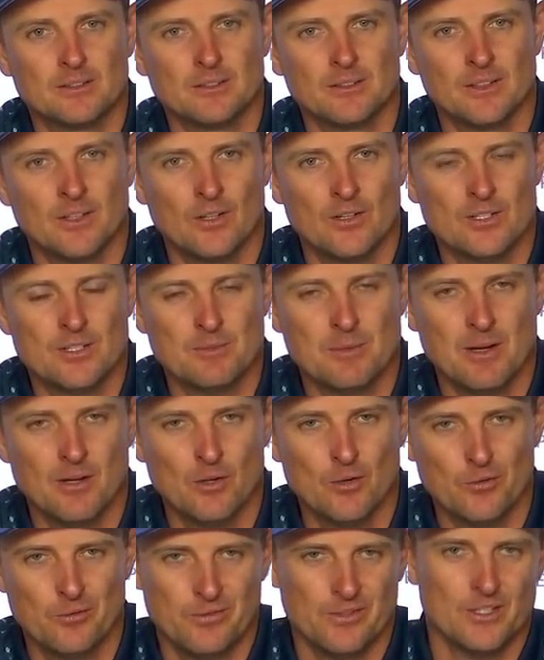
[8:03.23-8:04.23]
You know, it's about
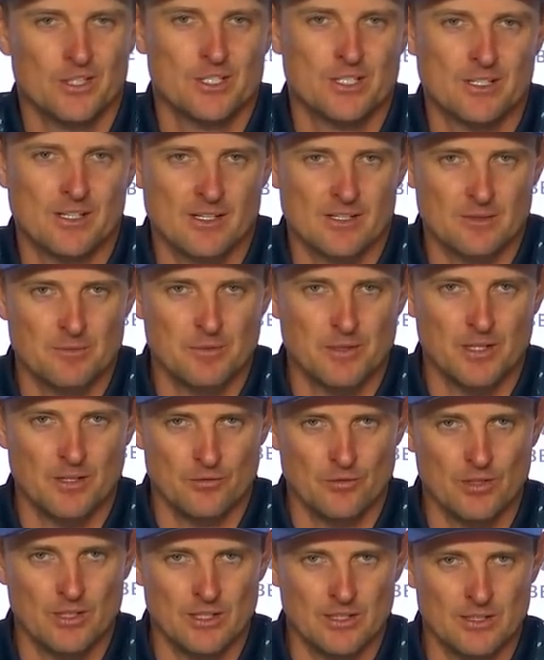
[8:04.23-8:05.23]
who finishes under par,
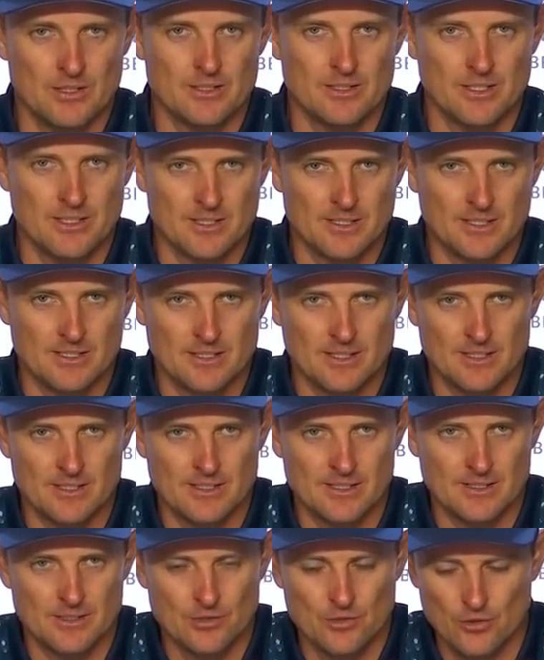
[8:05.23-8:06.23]
really, is
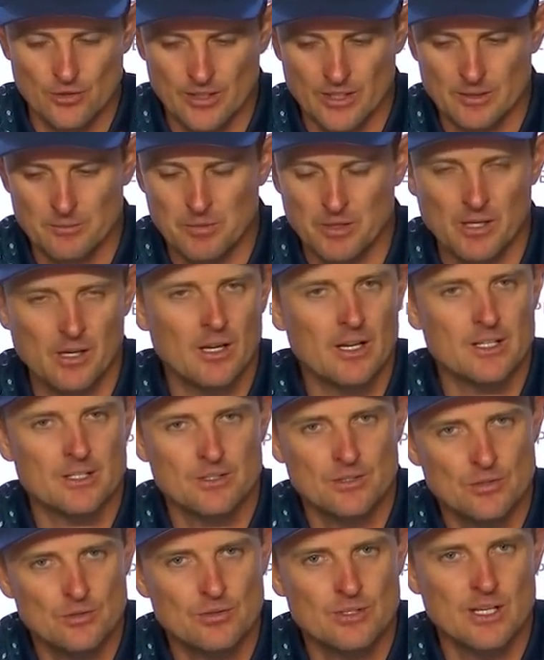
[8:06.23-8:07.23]
the trick. But guys
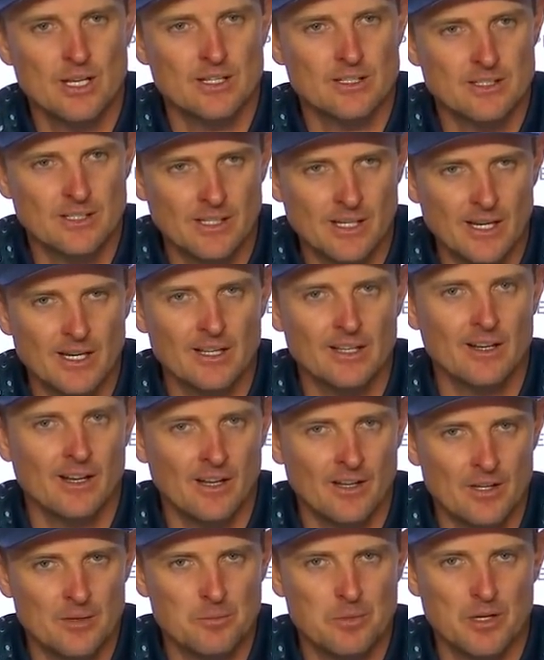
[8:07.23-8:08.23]
do tend to get it
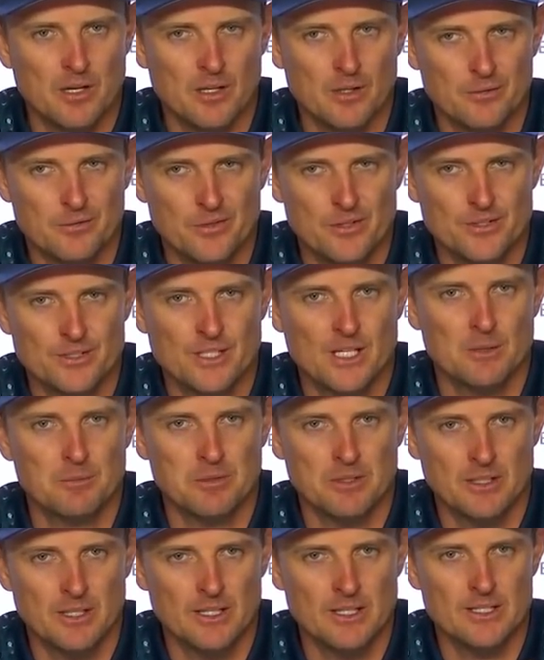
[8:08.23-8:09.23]
under par the first couple
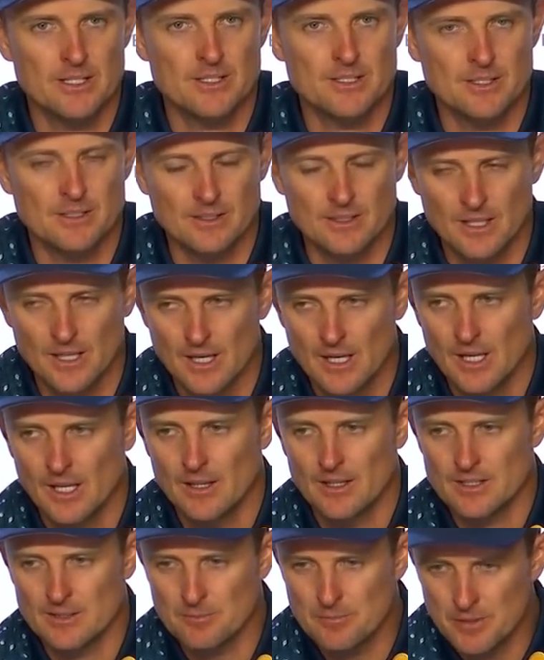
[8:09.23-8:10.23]
of days, and
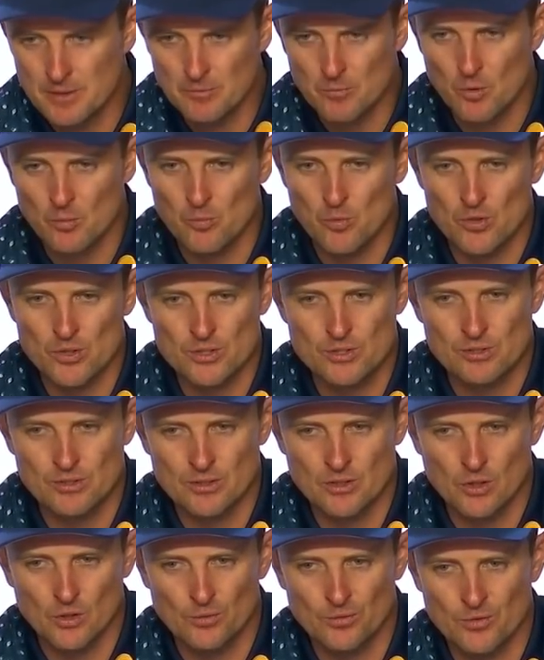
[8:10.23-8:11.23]
there's a bit more moisture in the
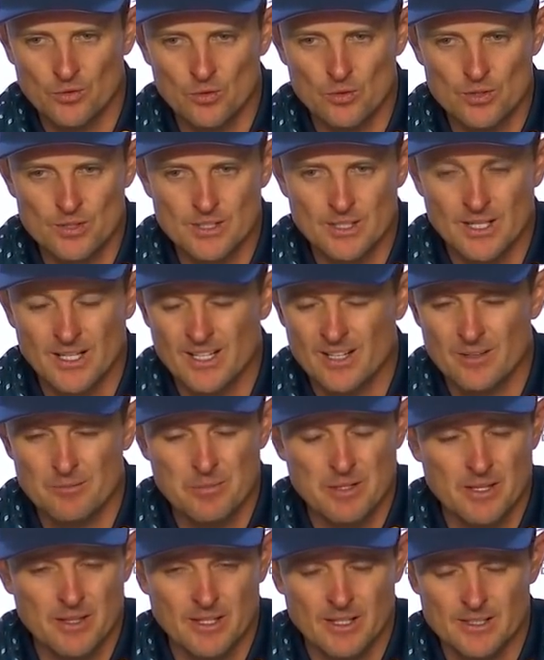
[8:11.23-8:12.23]
golf course. And, you know,
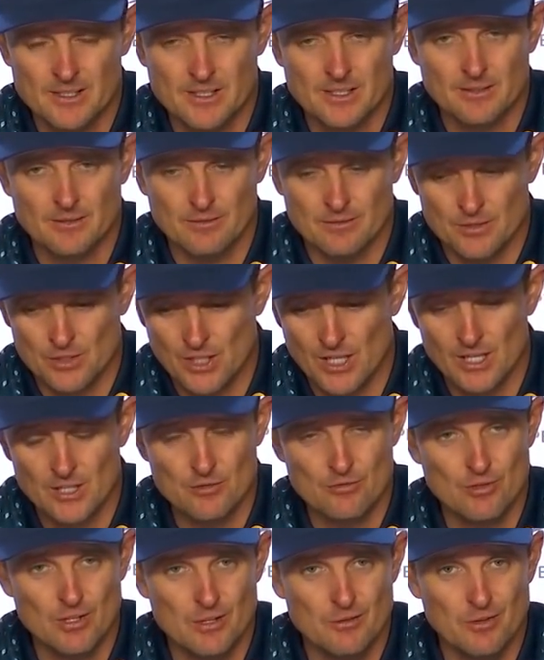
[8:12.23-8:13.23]
but things can change
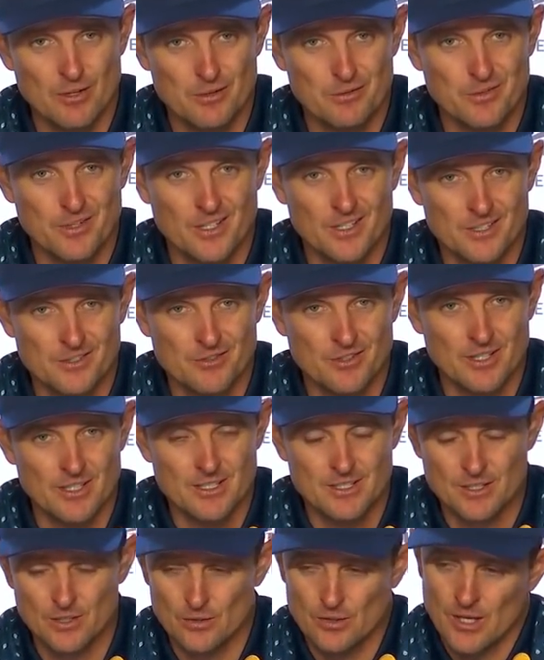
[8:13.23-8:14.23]
really, really fast, right?
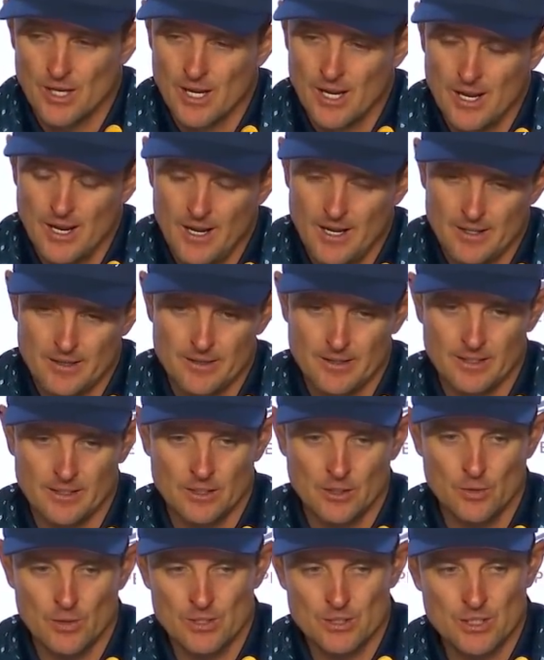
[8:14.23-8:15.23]
So I think
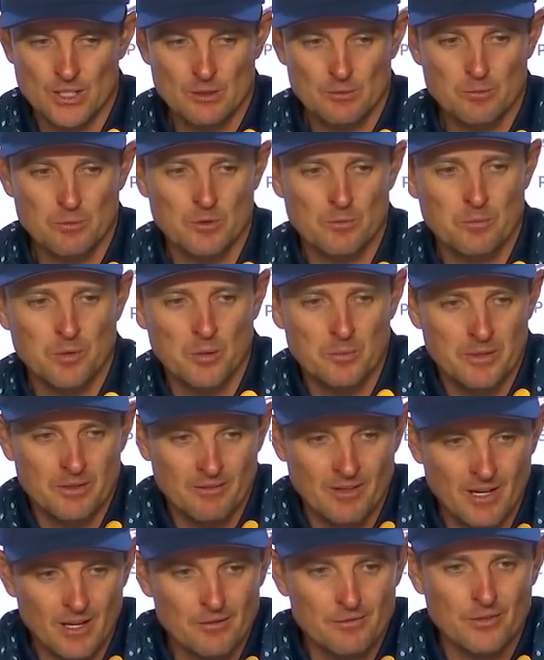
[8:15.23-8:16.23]
the USGA would probably have
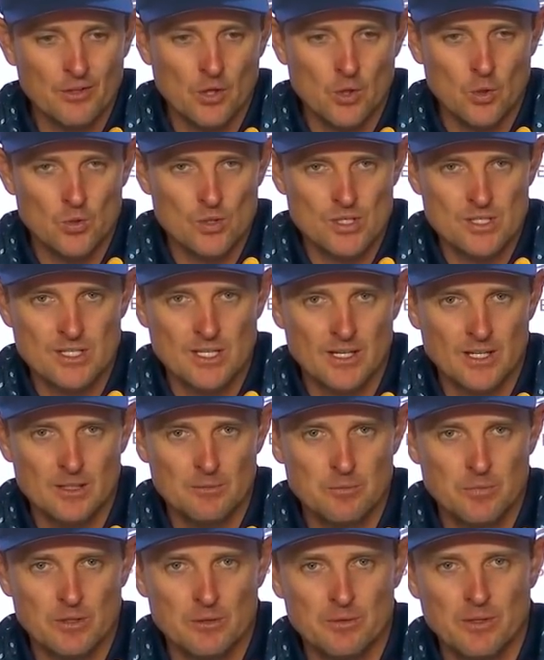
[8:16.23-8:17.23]
loved the course set
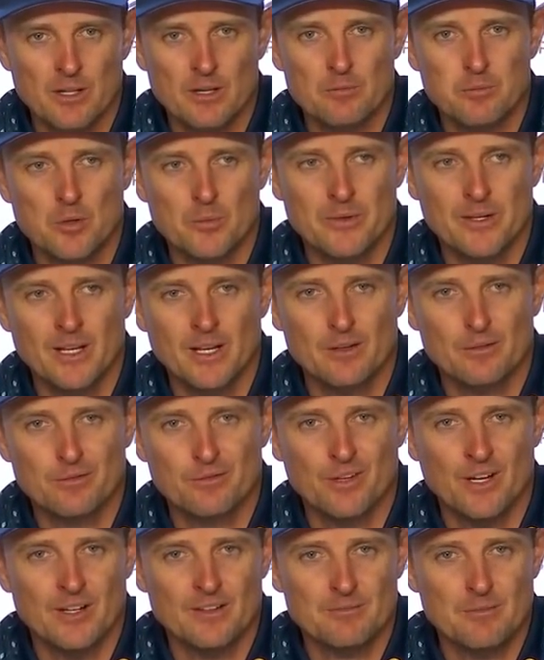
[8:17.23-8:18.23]
up, but they'd have probably loved
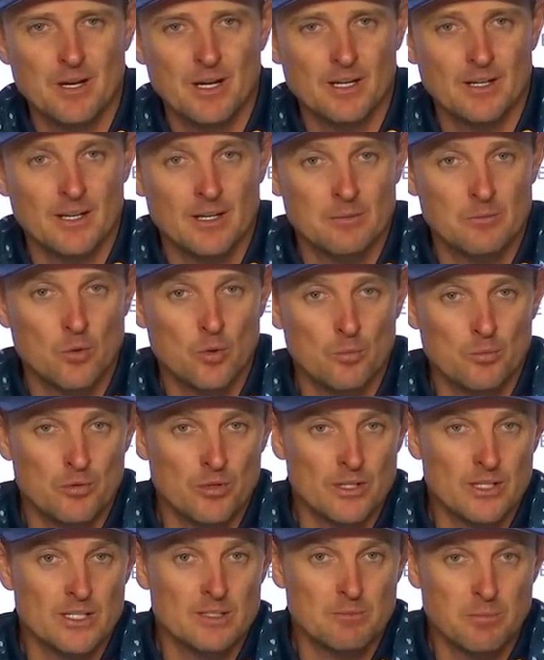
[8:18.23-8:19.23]
5 mile an hour more
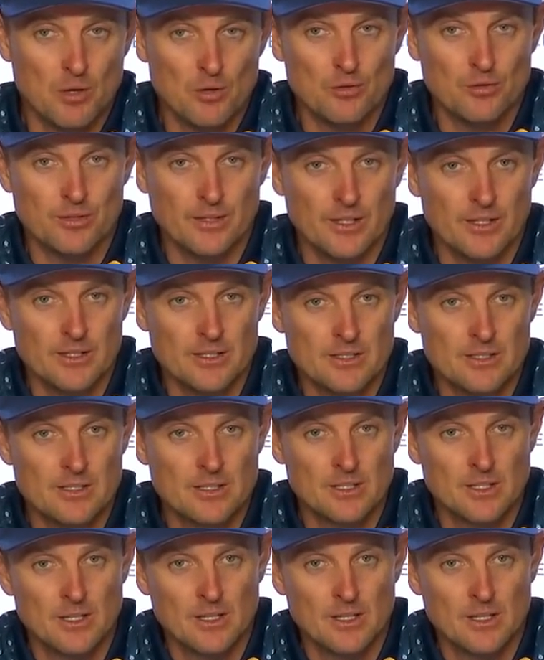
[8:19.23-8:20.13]
breeze both days.